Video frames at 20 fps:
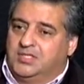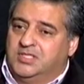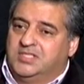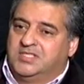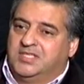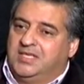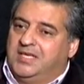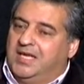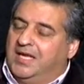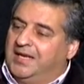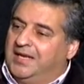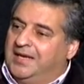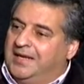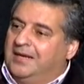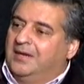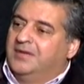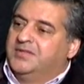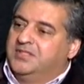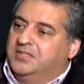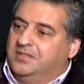to get it
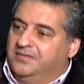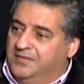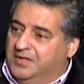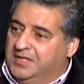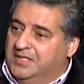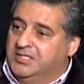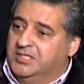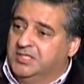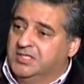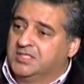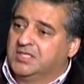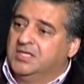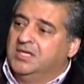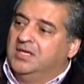out to the villages